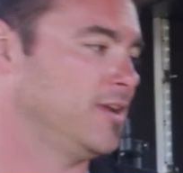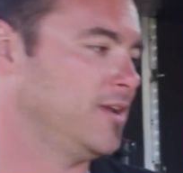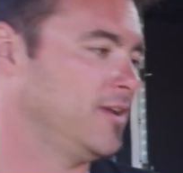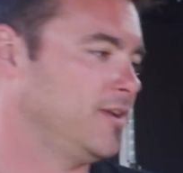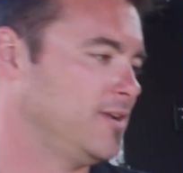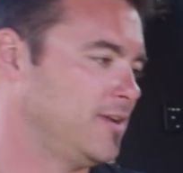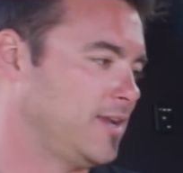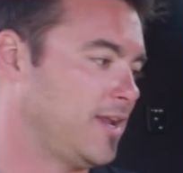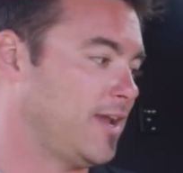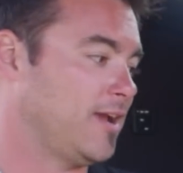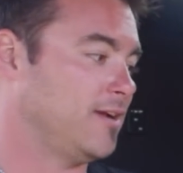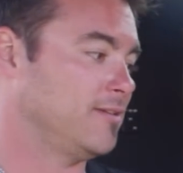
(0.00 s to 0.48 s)

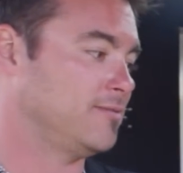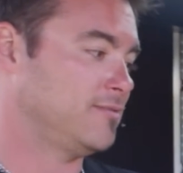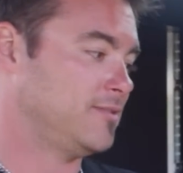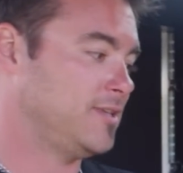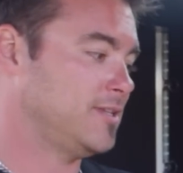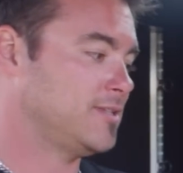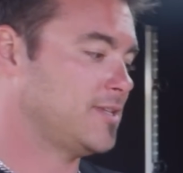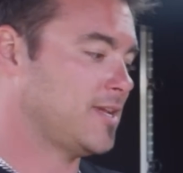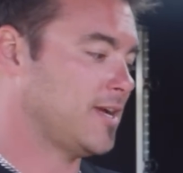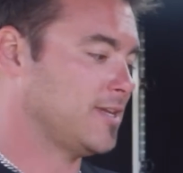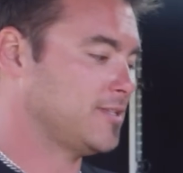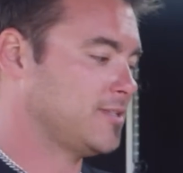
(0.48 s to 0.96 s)
Now,
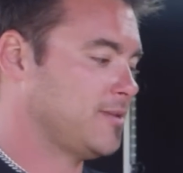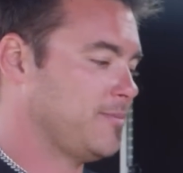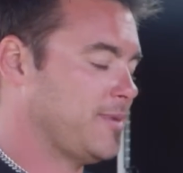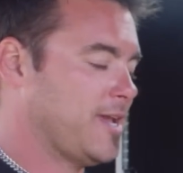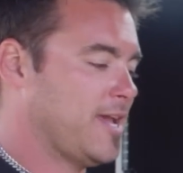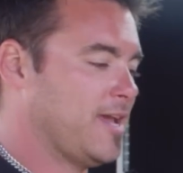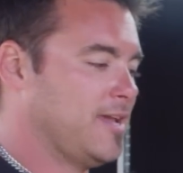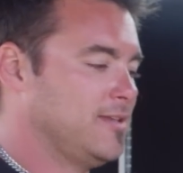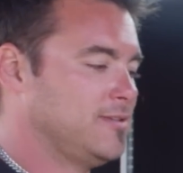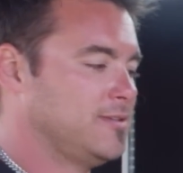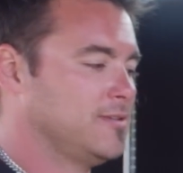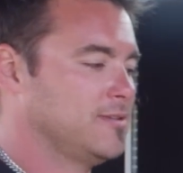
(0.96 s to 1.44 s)
this customer
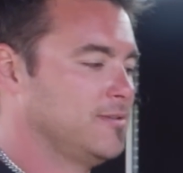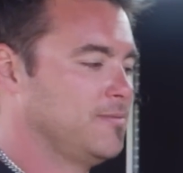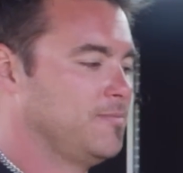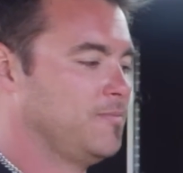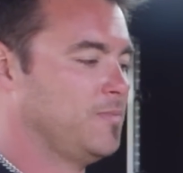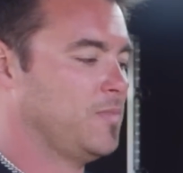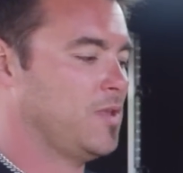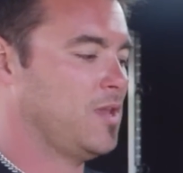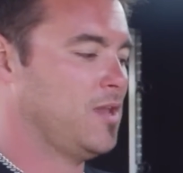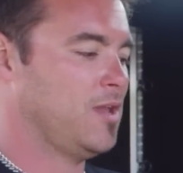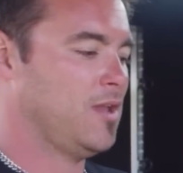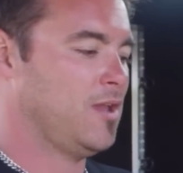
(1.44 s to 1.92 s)
has,
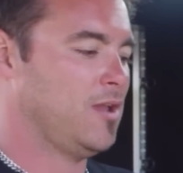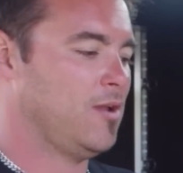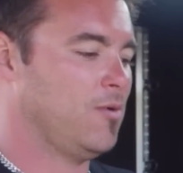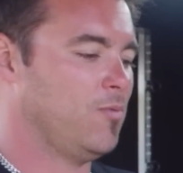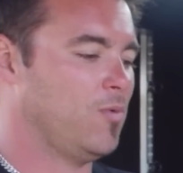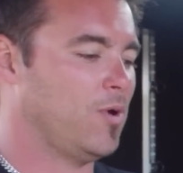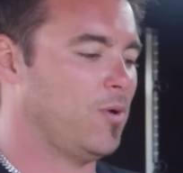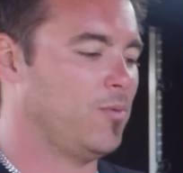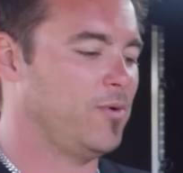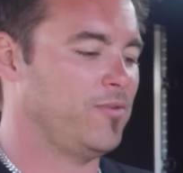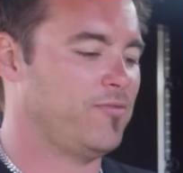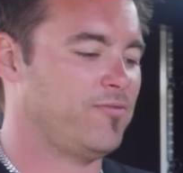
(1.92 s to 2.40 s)

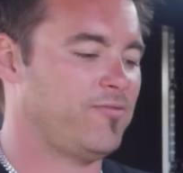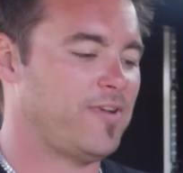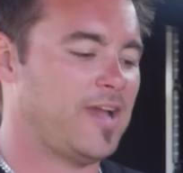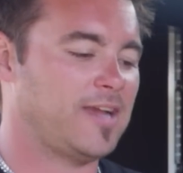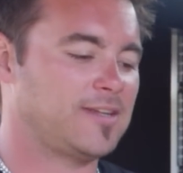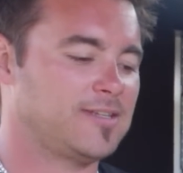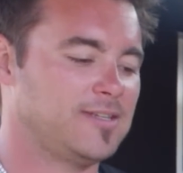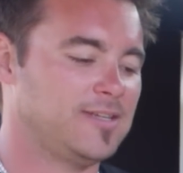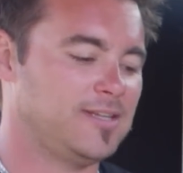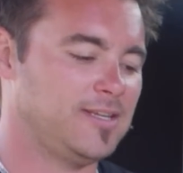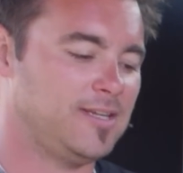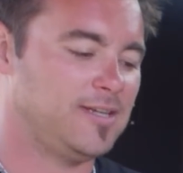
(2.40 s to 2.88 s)
what we've
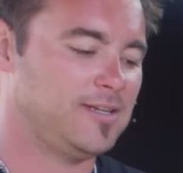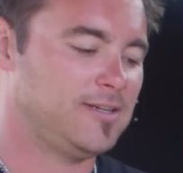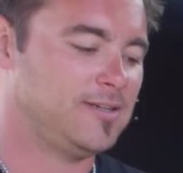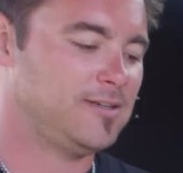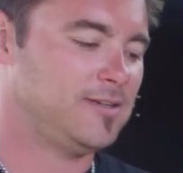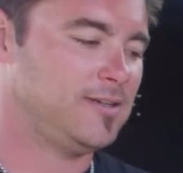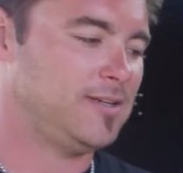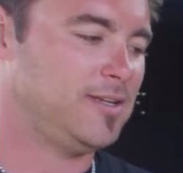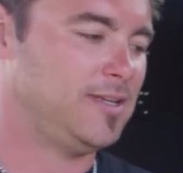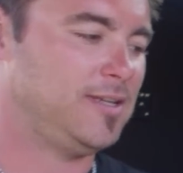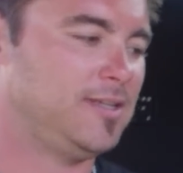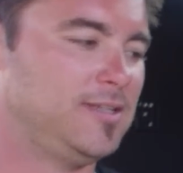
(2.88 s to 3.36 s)
factored in
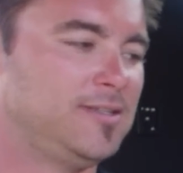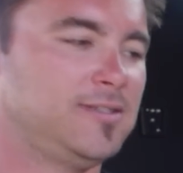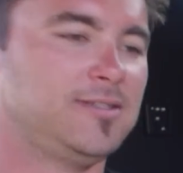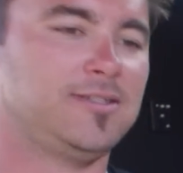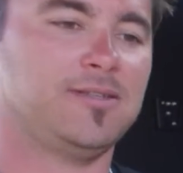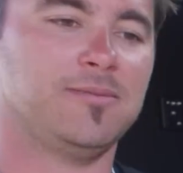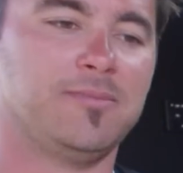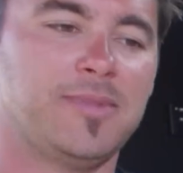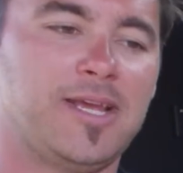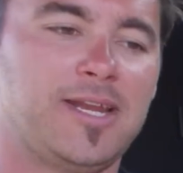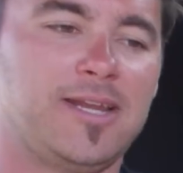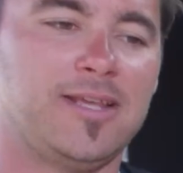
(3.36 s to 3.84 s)
is
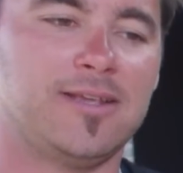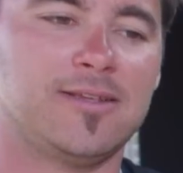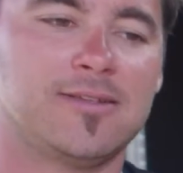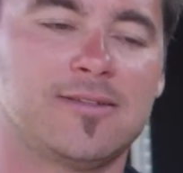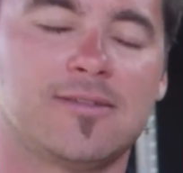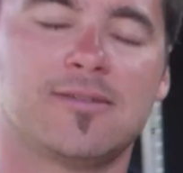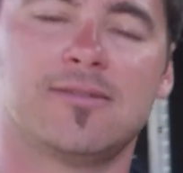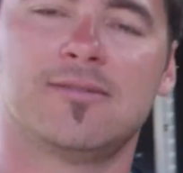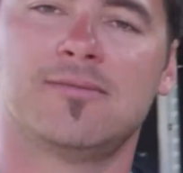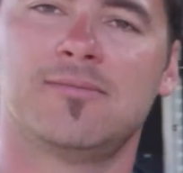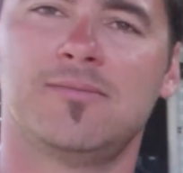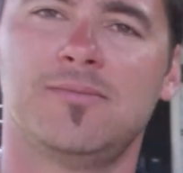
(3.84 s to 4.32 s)

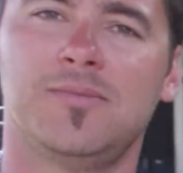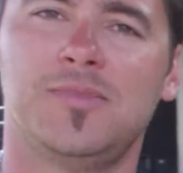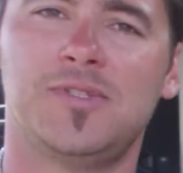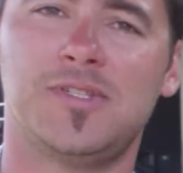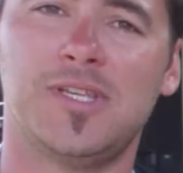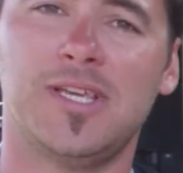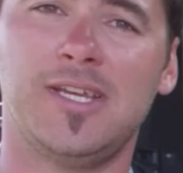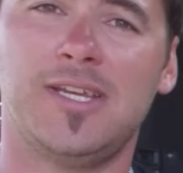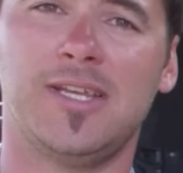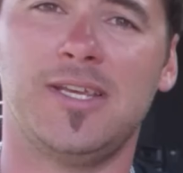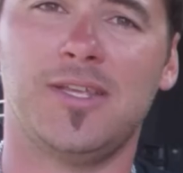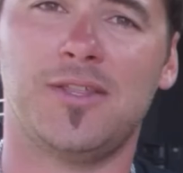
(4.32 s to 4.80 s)
Dometic's
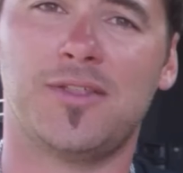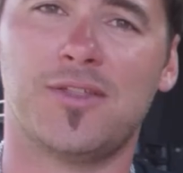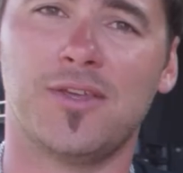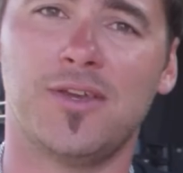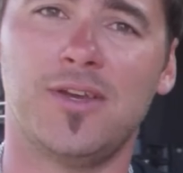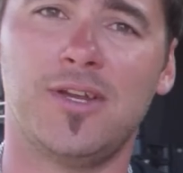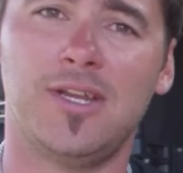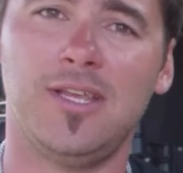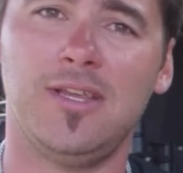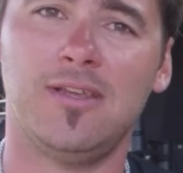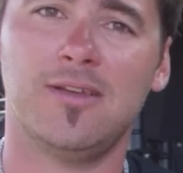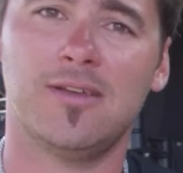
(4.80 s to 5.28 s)

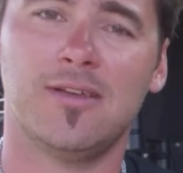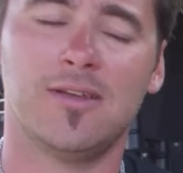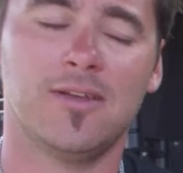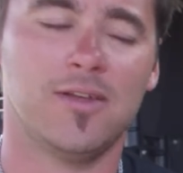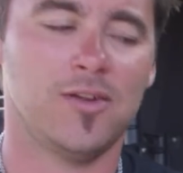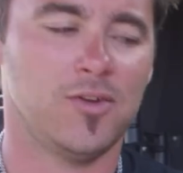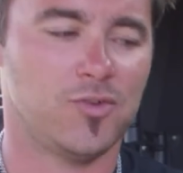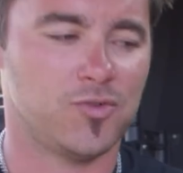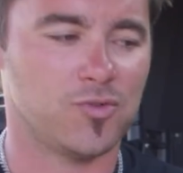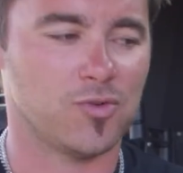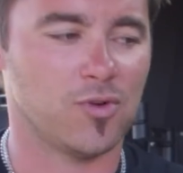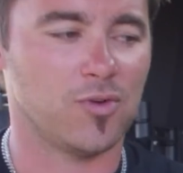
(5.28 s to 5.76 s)
CD30
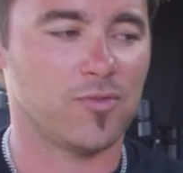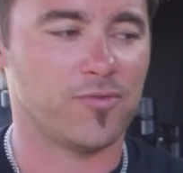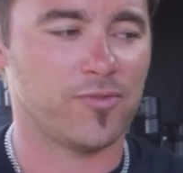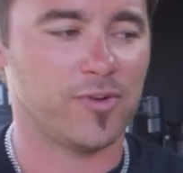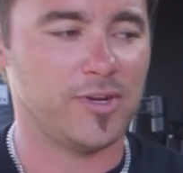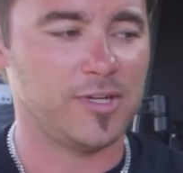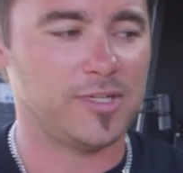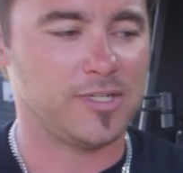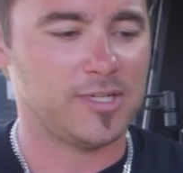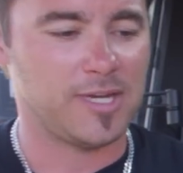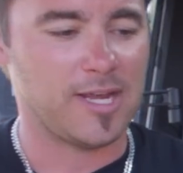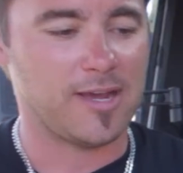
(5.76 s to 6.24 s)
drawer
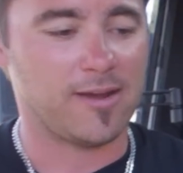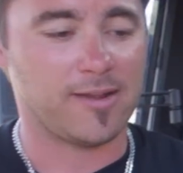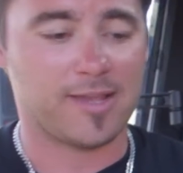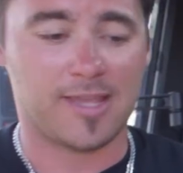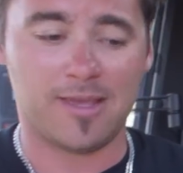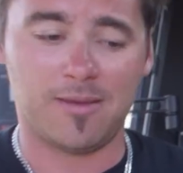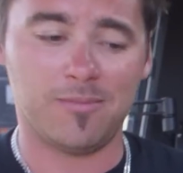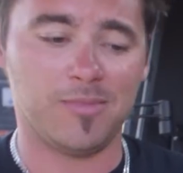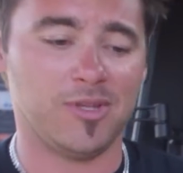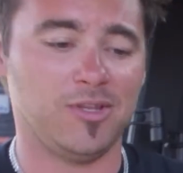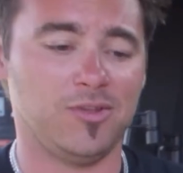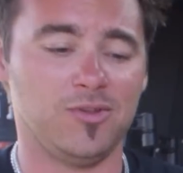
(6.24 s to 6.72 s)
fridge. Now, it
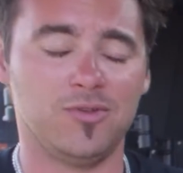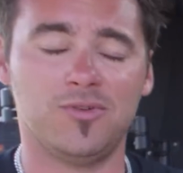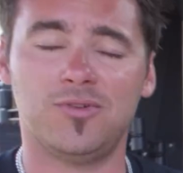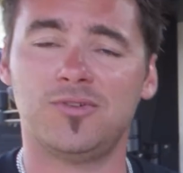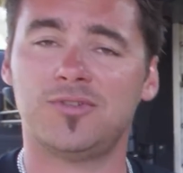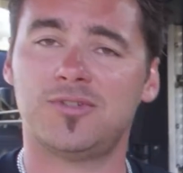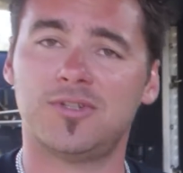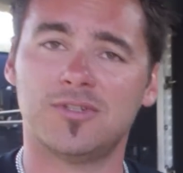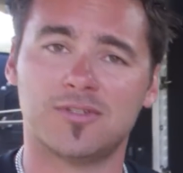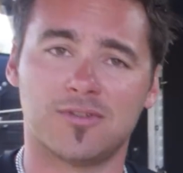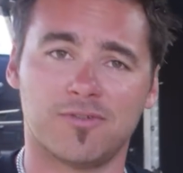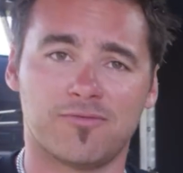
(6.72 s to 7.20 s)
can be
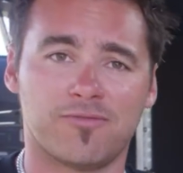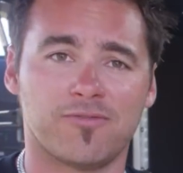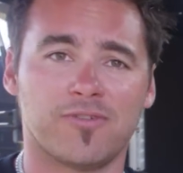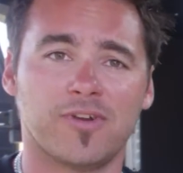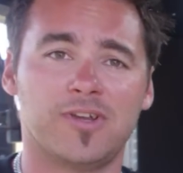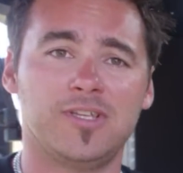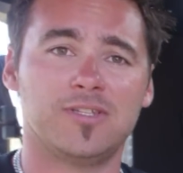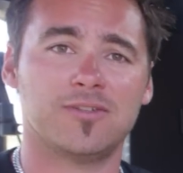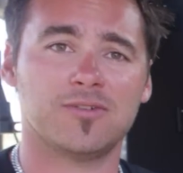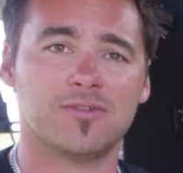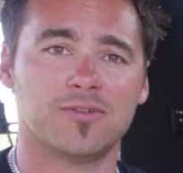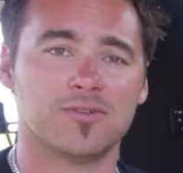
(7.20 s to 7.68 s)
used as a
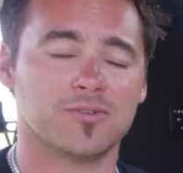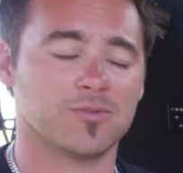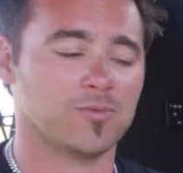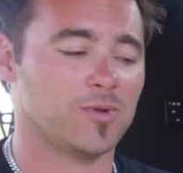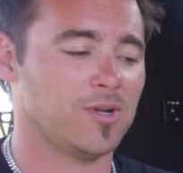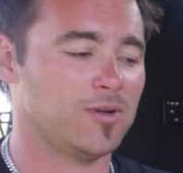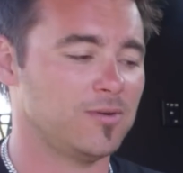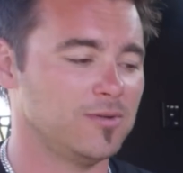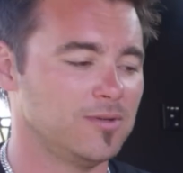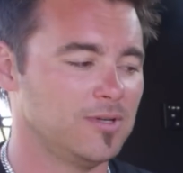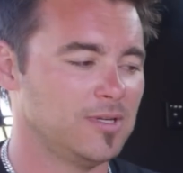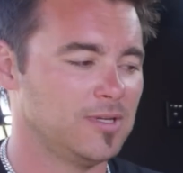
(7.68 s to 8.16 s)
freezer as
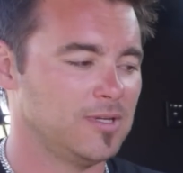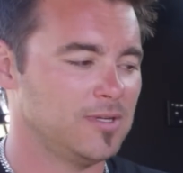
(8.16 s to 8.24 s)
well.